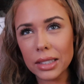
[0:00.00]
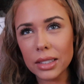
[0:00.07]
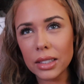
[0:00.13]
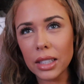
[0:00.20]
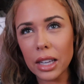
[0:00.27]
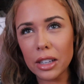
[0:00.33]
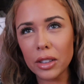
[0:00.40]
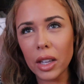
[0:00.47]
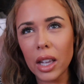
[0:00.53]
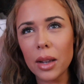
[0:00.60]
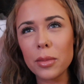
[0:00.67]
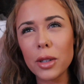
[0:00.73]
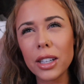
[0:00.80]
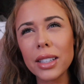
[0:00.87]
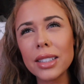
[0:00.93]
Yeah, okay,
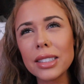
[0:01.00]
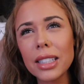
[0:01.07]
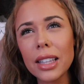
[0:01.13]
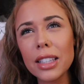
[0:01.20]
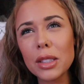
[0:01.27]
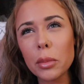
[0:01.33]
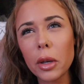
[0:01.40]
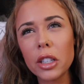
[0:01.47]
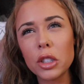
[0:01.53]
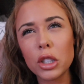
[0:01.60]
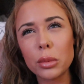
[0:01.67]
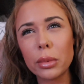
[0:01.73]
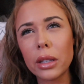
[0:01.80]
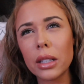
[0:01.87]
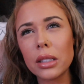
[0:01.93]
I'm not gonna say this part
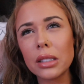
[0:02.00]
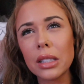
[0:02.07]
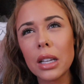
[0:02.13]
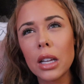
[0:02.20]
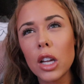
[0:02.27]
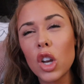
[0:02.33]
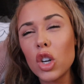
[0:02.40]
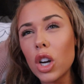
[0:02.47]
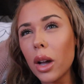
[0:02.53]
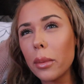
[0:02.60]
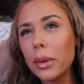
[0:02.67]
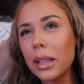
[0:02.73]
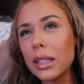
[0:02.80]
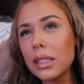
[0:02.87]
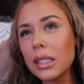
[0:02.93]
just because, not
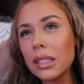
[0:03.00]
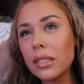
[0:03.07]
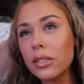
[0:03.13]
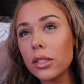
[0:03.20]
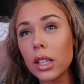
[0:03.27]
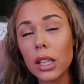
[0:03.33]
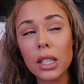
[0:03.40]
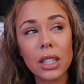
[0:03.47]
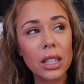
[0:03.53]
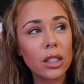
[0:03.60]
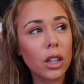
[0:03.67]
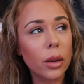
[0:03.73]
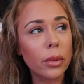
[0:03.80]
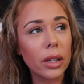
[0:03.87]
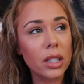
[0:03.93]
because of Keenan,
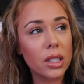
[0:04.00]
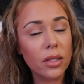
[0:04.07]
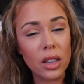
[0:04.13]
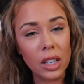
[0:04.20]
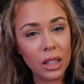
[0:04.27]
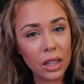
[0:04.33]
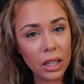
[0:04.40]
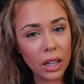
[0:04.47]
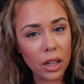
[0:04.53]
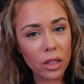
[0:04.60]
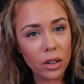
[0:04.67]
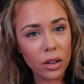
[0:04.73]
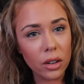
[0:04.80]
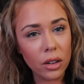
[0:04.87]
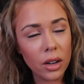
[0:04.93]
not because of anything
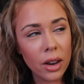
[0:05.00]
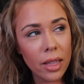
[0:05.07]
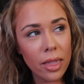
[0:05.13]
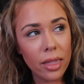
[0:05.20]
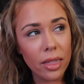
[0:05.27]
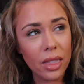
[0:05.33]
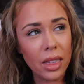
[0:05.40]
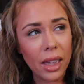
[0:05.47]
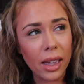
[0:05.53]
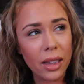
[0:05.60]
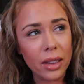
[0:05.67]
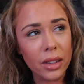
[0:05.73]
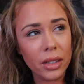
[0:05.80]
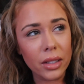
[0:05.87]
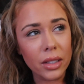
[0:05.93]
other
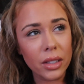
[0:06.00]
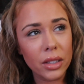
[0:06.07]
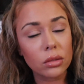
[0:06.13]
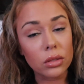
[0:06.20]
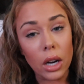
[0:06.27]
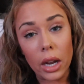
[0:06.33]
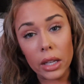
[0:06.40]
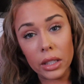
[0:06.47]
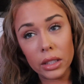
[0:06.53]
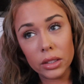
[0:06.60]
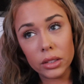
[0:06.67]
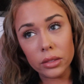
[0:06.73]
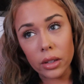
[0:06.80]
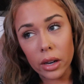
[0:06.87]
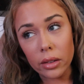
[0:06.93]
than
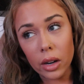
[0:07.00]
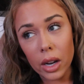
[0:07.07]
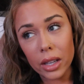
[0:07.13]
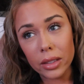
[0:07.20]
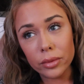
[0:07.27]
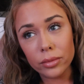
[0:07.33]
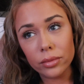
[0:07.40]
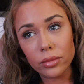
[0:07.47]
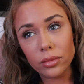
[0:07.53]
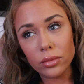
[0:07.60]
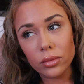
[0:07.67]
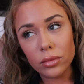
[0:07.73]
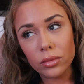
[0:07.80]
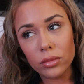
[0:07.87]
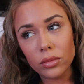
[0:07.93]
Rai.
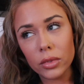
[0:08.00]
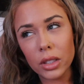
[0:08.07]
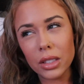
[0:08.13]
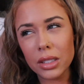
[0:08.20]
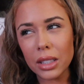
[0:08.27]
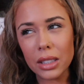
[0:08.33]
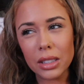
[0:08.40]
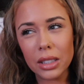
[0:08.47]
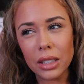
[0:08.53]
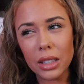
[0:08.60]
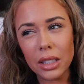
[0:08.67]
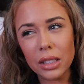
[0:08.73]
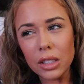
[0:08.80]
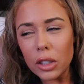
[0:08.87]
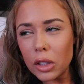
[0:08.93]
Because since
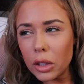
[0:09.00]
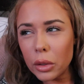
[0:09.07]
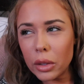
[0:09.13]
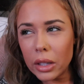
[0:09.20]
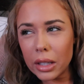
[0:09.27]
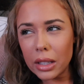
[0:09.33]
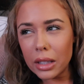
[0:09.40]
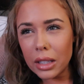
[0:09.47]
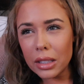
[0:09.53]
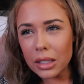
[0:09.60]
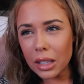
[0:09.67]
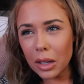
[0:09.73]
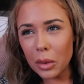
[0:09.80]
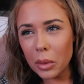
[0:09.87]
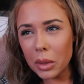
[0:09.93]
he's included in this,
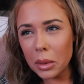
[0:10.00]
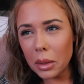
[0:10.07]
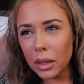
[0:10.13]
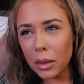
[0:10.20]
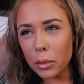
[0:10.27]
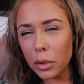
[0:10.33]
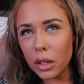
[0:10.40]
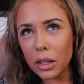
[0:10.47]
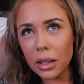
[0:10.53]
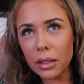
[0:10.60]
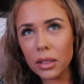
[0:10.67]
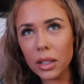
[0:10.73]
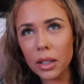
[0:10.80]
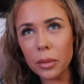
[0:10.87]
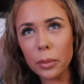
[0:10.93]
I don't want to like put it
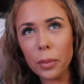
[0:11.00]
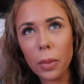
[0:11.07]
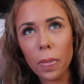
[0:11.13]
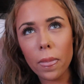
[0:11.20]
out there.